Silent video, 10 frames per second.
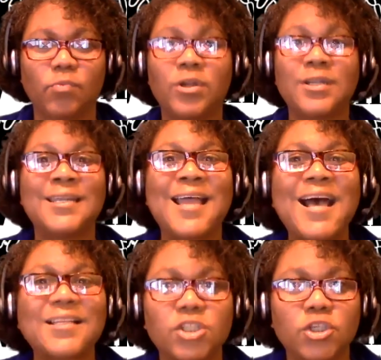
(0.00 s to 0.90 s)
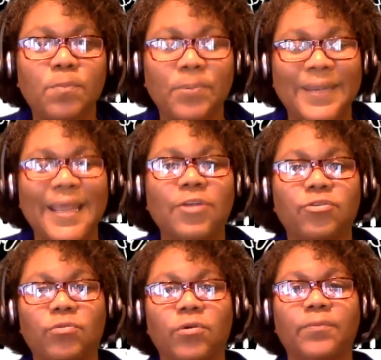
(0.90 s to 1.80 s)
We're not
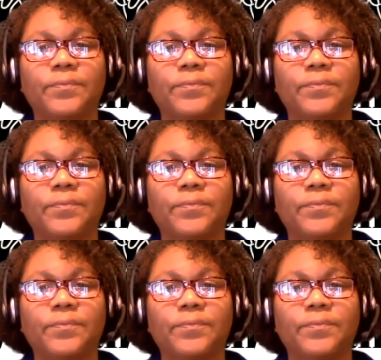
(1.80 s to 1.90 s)
supernatural.